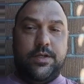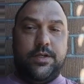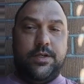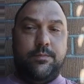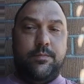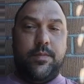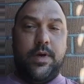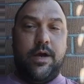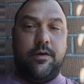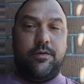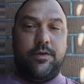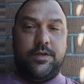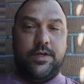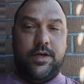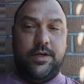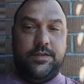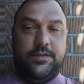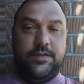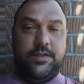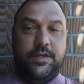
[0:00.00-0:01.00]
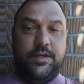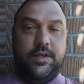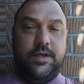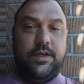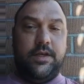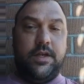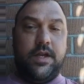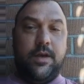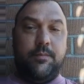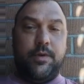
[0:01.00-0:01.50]
democratizing
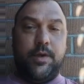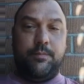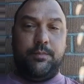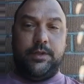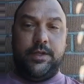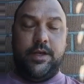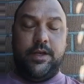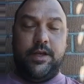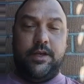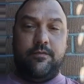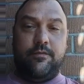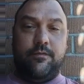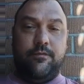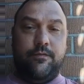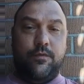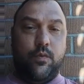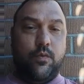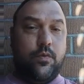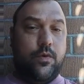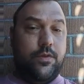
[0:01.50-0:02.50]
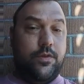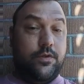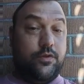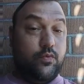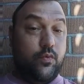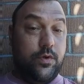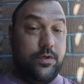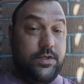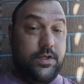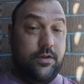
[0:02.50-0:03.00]
economic planning for the
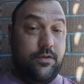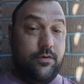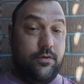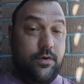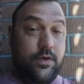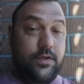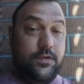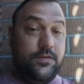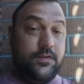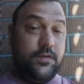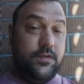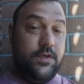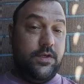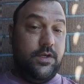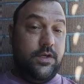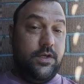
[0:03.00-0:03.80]
2030s.